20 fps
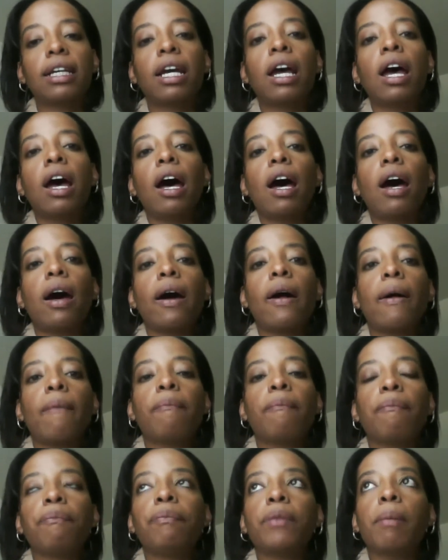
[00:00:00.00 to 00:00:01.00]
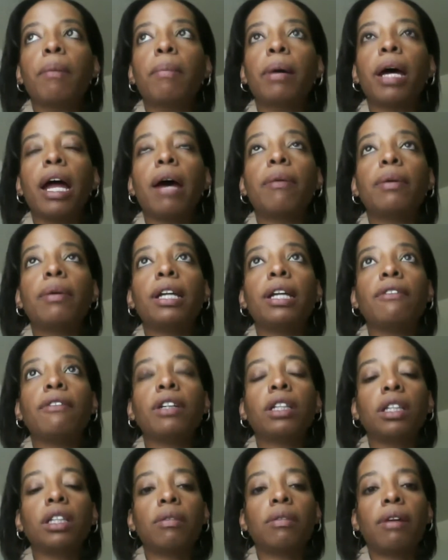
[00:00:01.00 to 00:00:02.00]
but I would
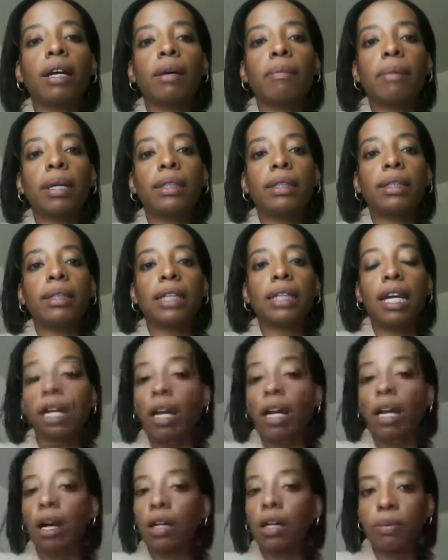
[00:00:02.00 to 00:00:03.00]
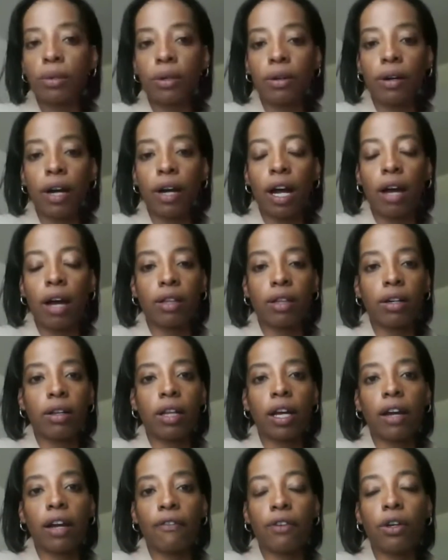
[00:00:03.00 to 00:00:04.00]
definitely recommend to any entrepreneur out there
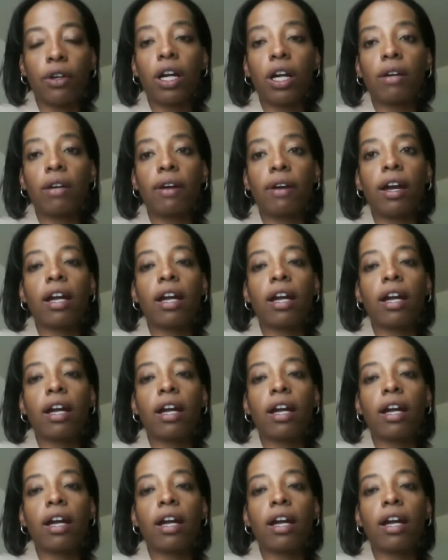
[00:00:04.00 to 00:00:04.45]
that if you're getting ready to